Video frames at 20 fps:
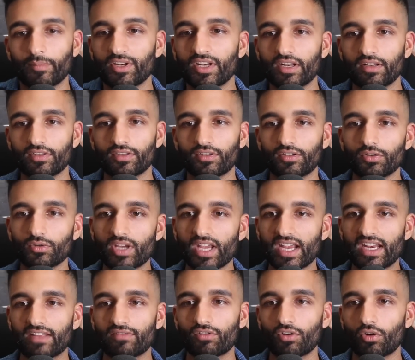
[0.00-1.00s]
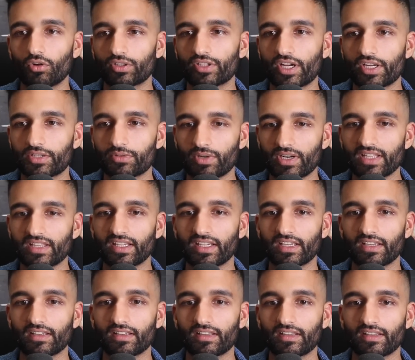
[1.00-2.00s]
I mean, you can't even hold on to
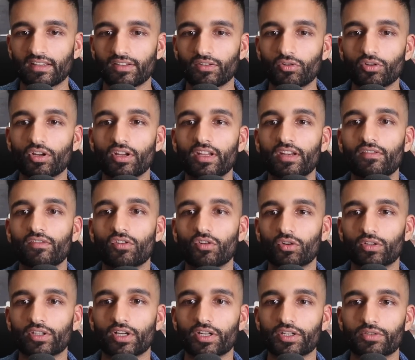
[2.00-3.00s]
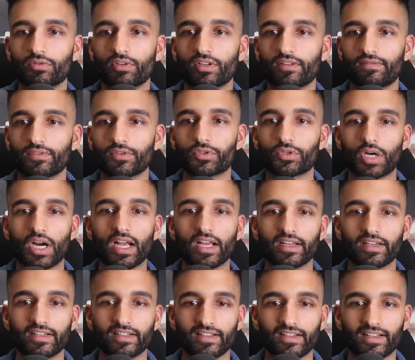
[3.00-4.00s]
anything. You can't even hold on to it if you
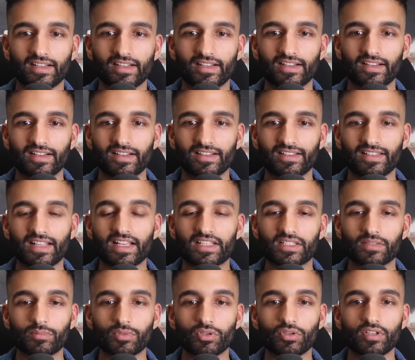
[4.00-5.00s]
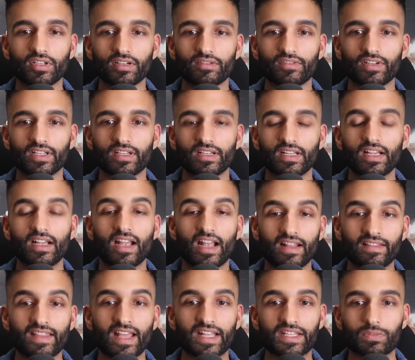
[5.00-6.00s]
tried. That's the beauty of it.
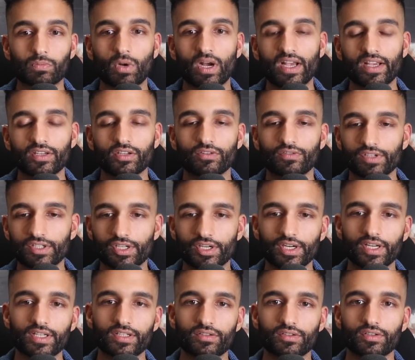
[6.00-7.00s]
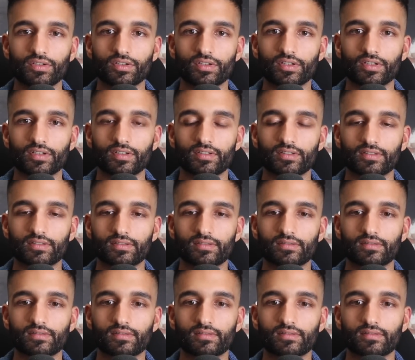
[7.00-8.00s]
And that's why you're returning to your
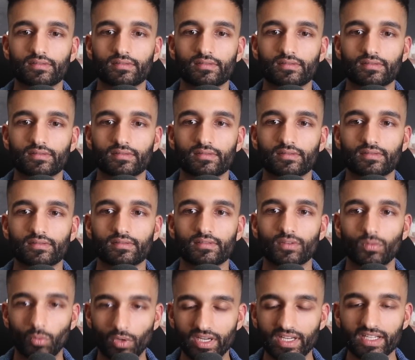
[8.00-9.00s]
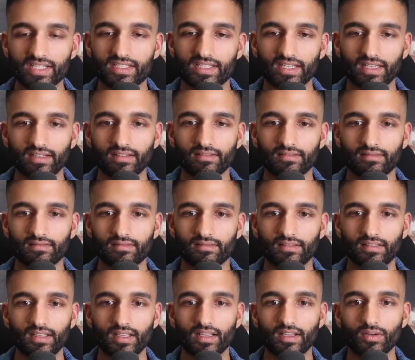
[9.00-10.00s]
witnessing,
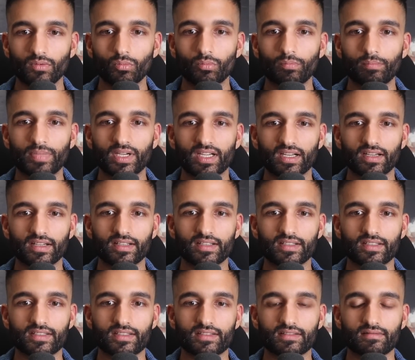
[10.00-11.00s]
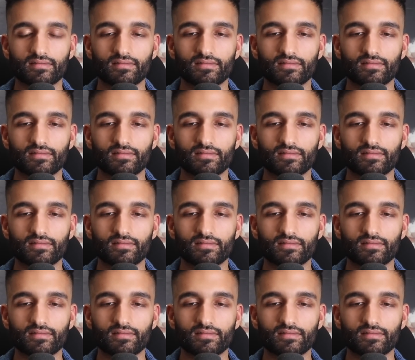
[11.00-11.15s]
because